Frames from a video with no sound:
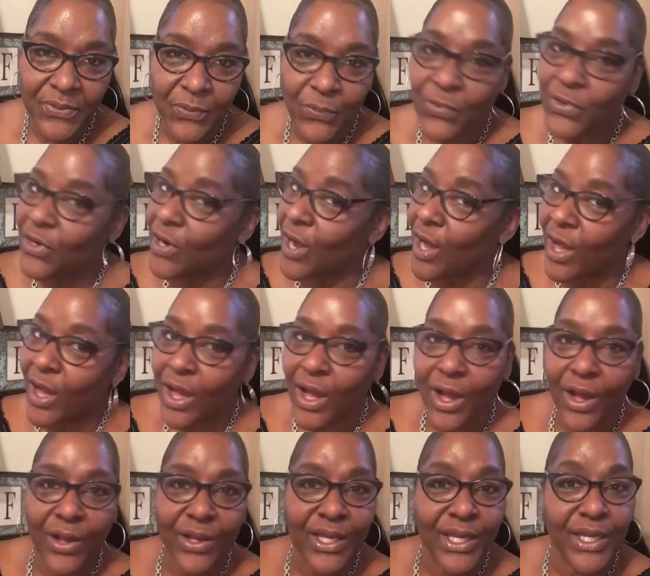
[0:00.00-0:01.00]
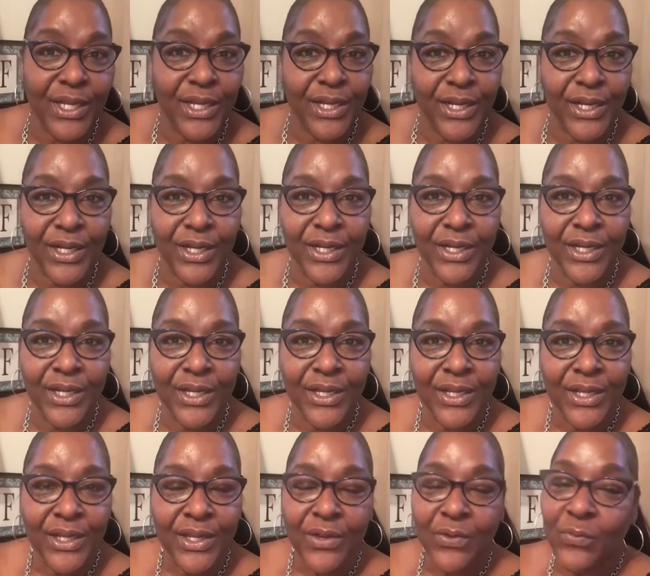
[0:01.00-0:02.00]
We're all here.
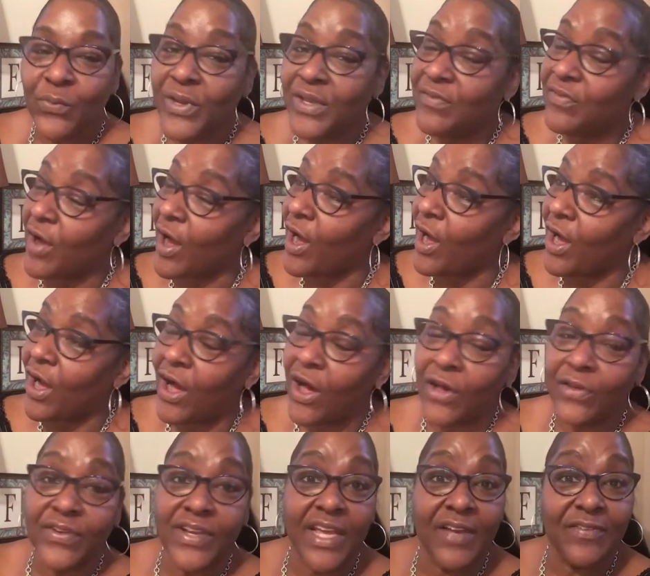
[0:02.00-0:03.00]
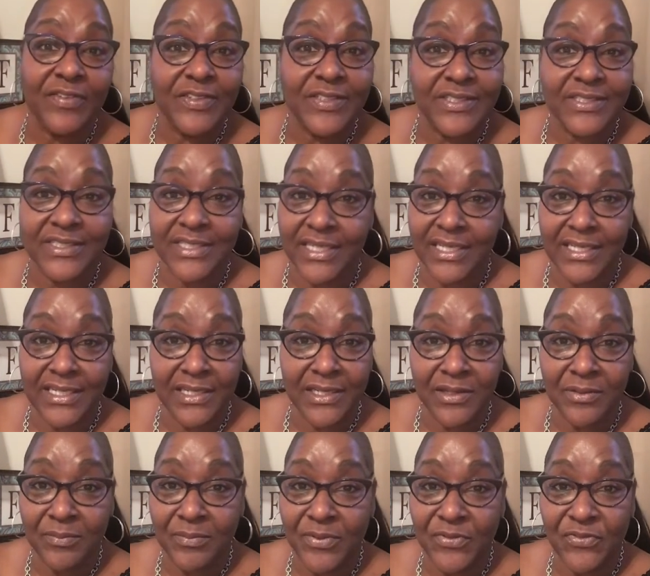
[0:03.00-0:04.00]
We've all never seen him